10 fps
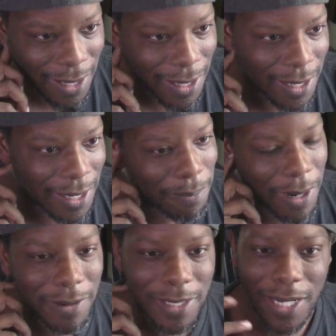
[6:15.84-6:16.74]

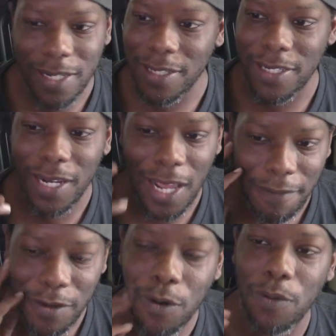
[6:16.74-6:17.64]
Barry Sanders didn't have
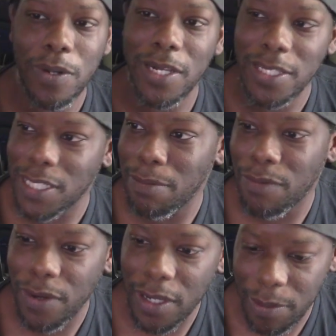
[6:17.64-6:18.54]
no winning team
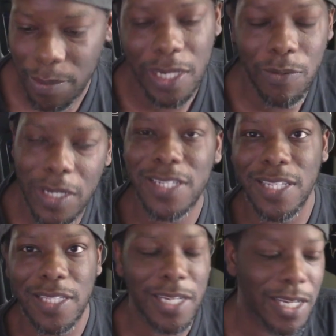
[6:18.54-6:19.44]
around him. He was the
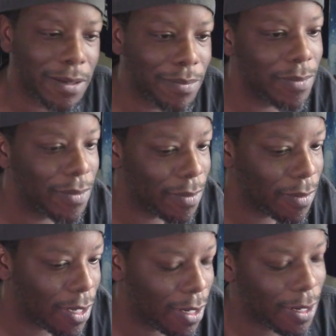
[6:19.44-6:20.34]
team.
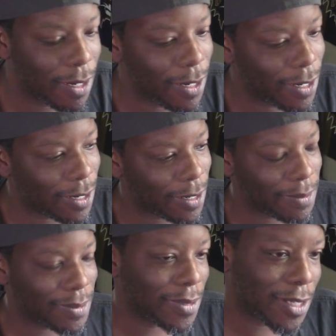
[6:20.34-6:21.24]

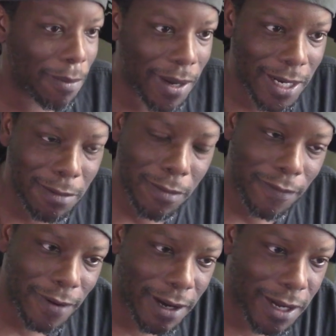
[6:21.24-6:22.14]
Um, so my number
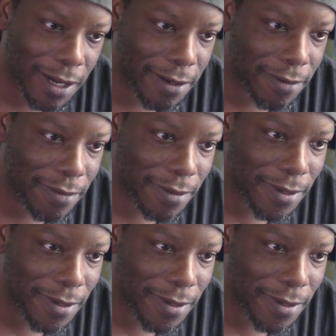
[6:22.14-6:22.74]
five.